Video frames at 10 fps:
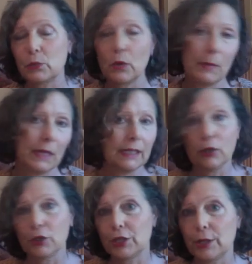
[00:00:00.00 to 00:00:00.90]
women,
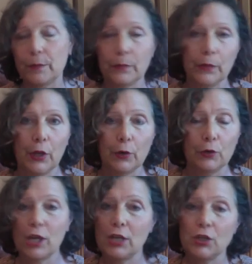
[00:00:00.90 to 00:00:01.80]
leadership,
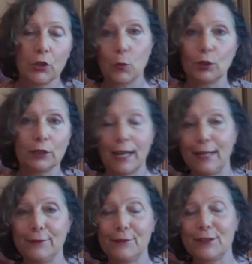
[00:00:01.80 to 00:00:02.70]
changing the world
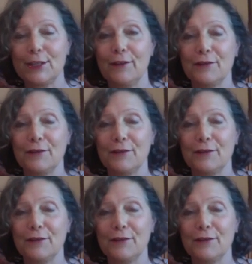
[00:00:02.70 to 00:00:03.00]
kind of stuff.